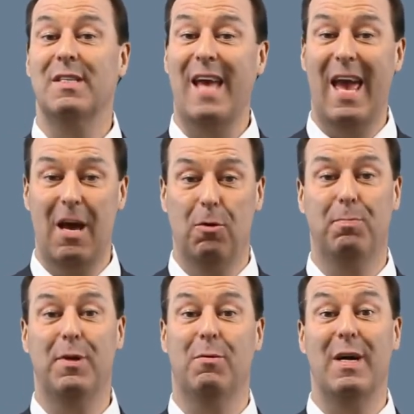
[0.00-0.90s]
to
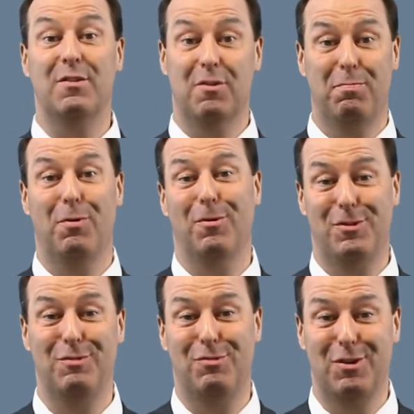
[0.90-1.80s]
help you and
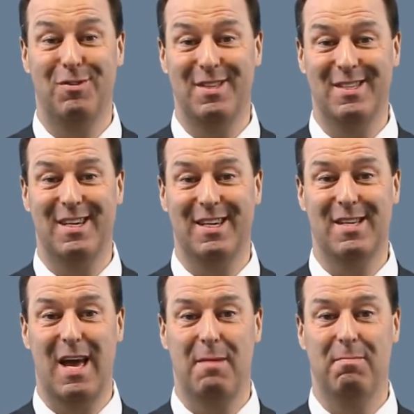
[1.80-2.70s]
support you during this
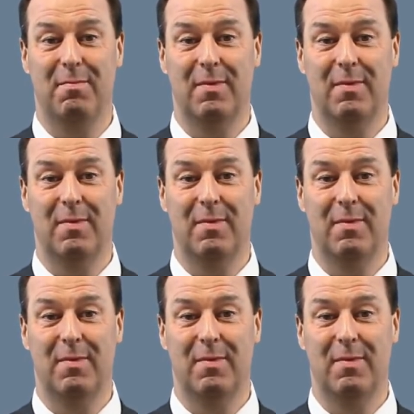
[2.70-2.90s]
exam.